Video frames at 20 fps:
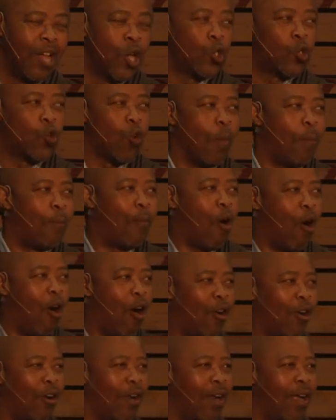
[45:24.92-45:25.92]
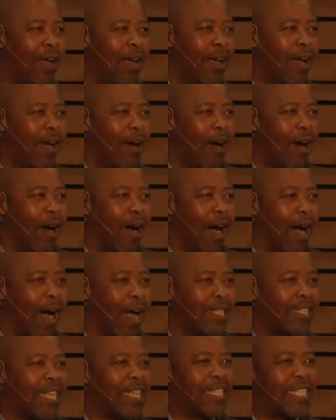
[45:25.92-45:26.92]
So Paul
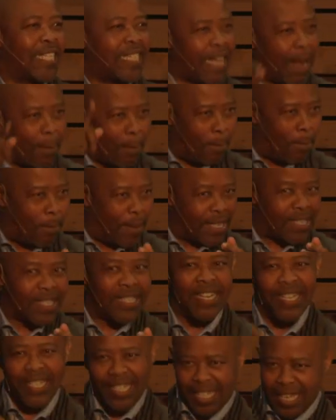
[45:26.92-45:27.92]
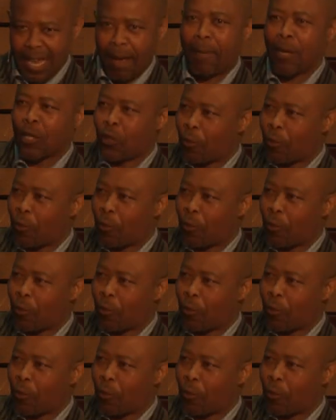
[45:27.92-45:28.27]
disturbed business. Now,